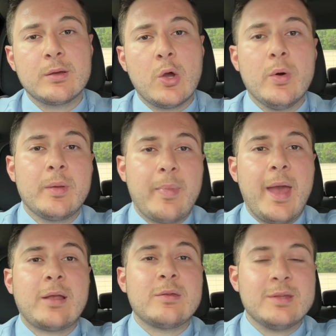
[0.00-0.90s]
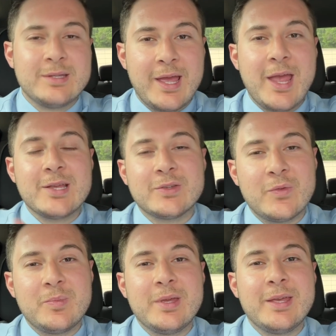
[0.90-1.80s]
going back to the days
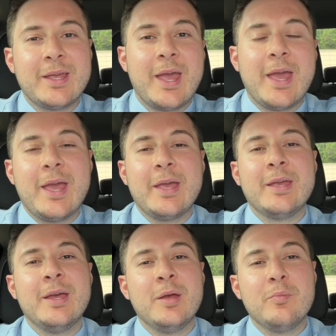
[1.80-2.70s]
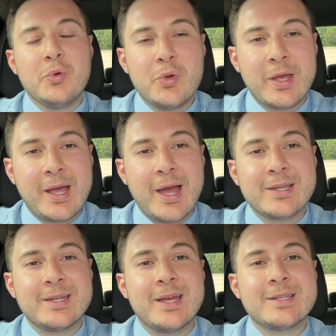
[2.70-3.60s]
of being a beauty
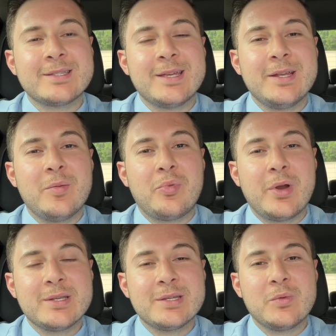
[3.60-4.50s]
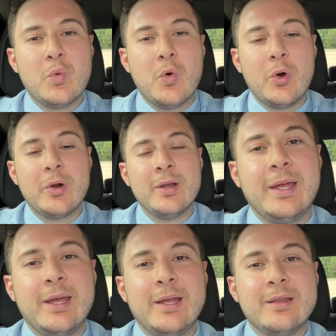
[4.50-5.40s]
contest and a pricing war,
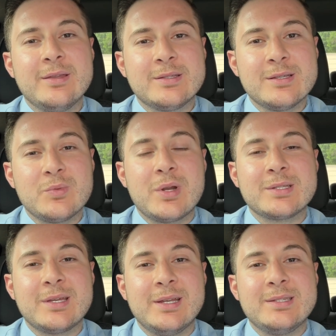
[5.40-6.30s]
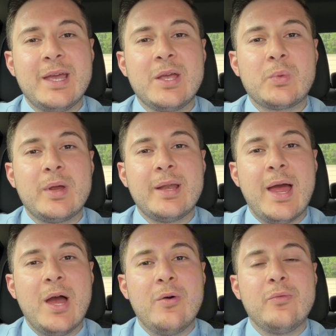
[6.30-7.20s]
and this is what it's going to take right
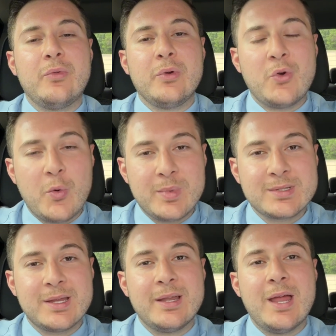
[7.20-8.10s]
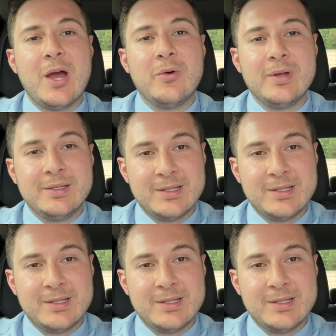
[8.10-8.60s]
now for your home to stand out and to